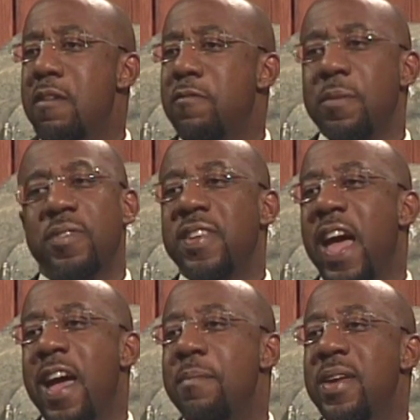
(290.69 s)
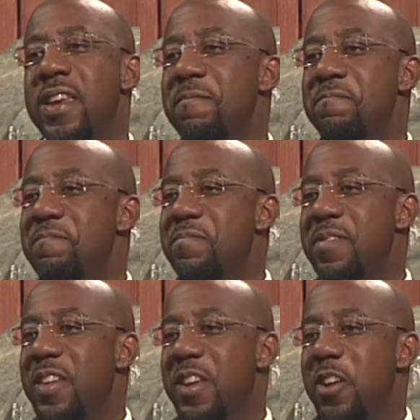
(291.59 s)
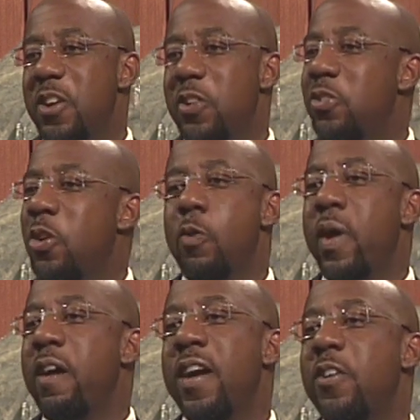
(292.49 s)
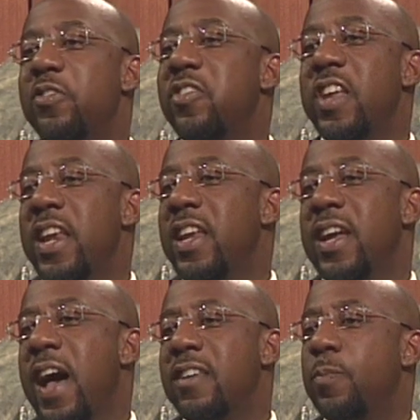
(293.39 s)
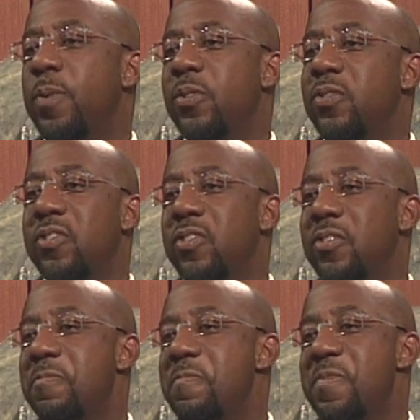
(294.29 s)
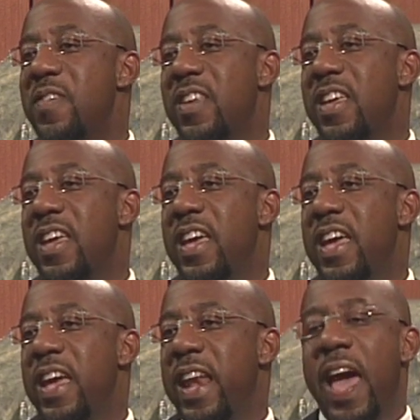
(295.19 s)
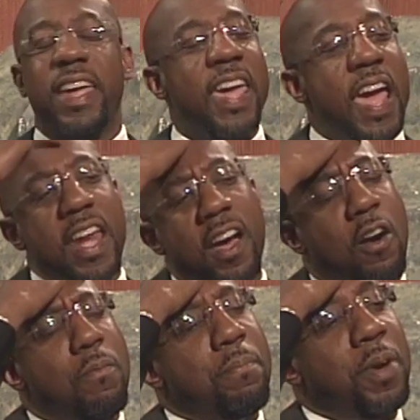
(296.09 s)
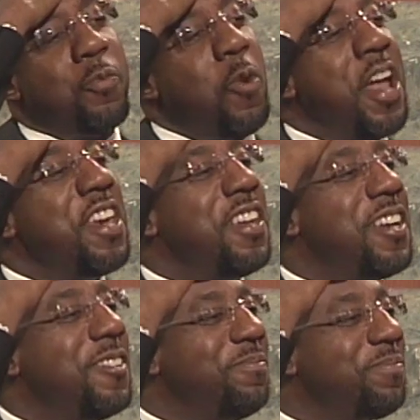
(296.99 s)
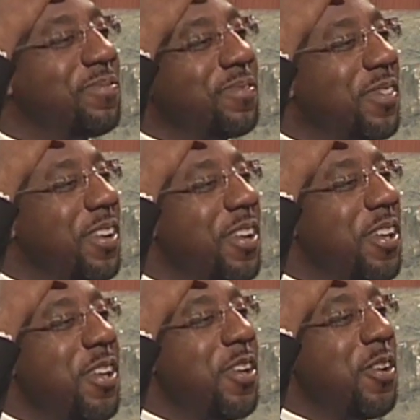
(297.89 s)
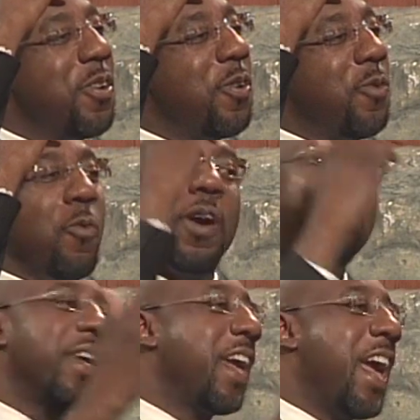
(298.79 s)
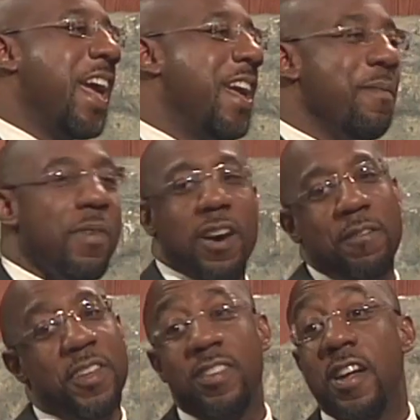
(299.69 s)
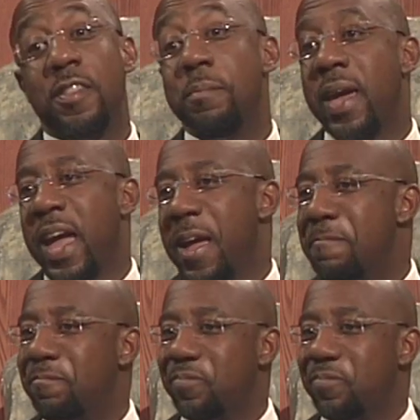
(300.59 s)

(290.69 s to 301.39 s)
from Simon, nowhere else in the Gospels. And I can't help but wonder what became of this other man.